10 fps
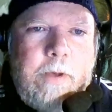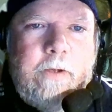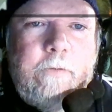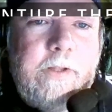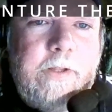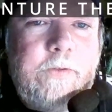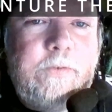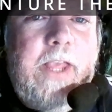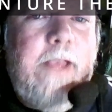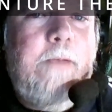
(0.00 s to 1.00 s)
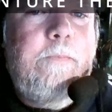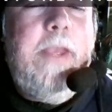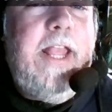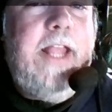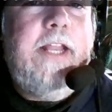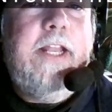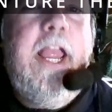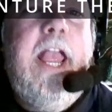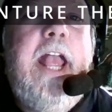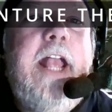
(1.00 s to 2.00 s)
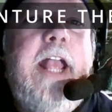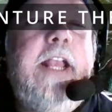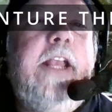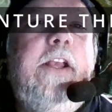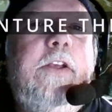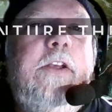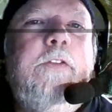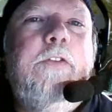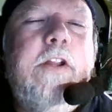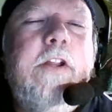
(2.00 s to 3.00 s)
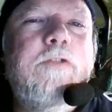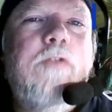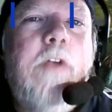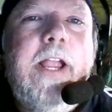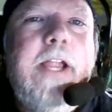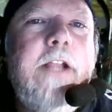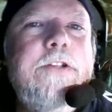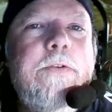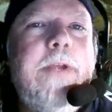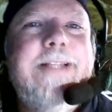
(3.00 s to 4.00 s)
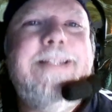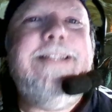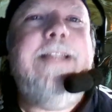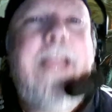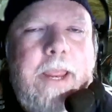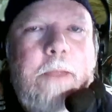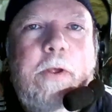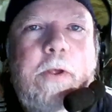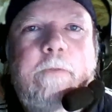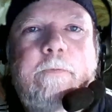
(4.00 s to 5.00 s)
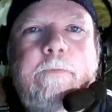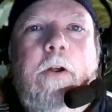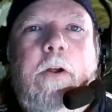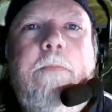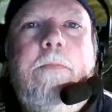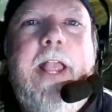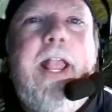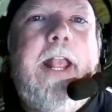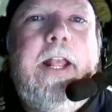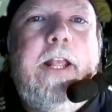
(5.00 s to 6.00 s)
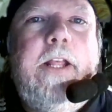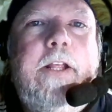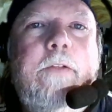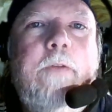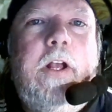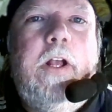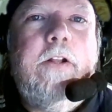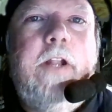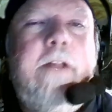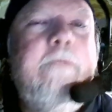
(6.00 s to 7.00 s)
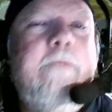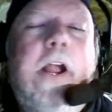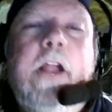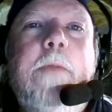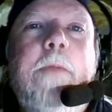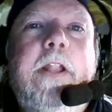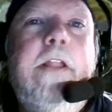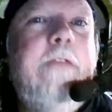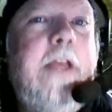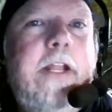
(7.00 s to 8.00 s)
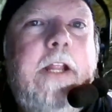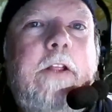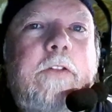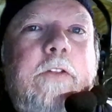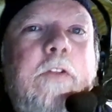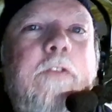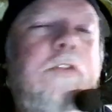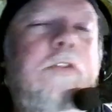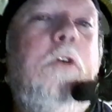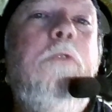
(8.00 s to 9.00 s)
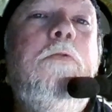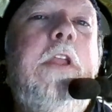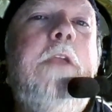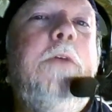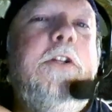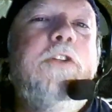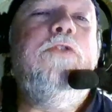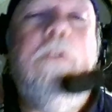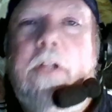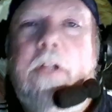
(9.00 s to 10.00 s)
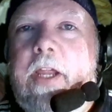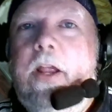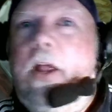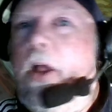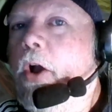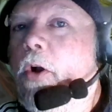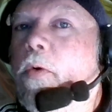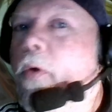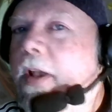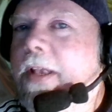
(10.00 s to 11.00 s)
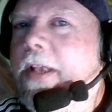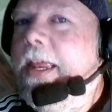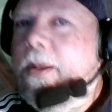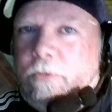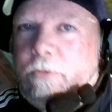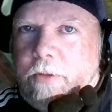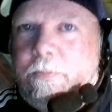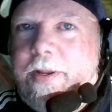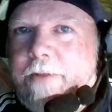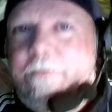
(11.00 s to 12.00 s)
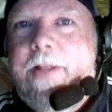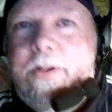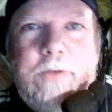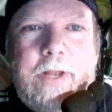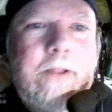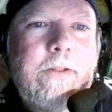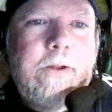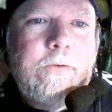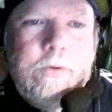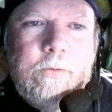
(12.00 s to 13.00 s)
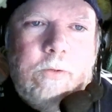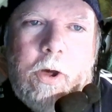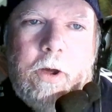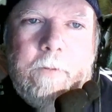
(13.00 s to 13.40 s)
of this campaign is they're trying to escape from a an environment that is slowly but surely going to kill them if they stay there too long.